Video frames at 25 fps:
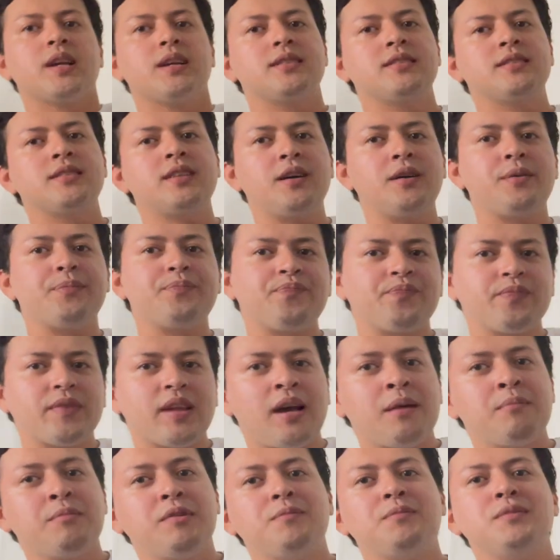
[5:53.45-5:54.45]
So
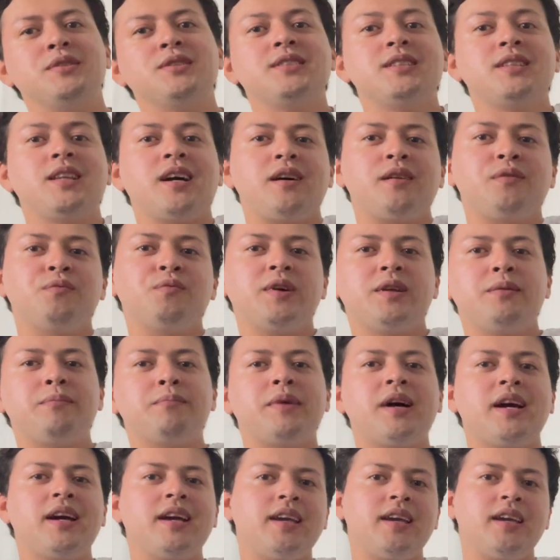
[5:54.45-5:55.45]
I'm almost done with
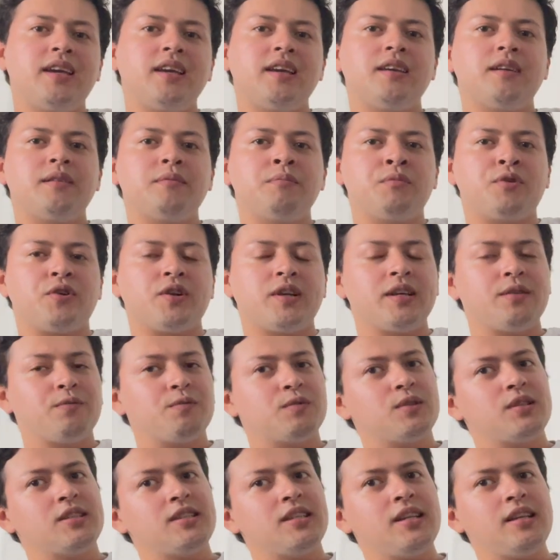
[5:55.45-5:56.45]
my morning
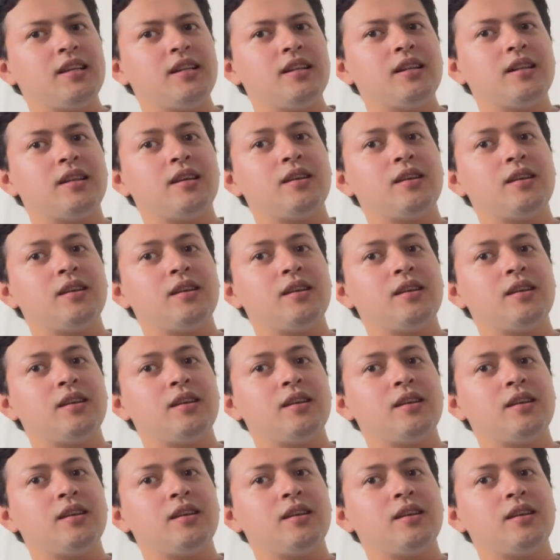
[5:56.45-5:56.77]
routine.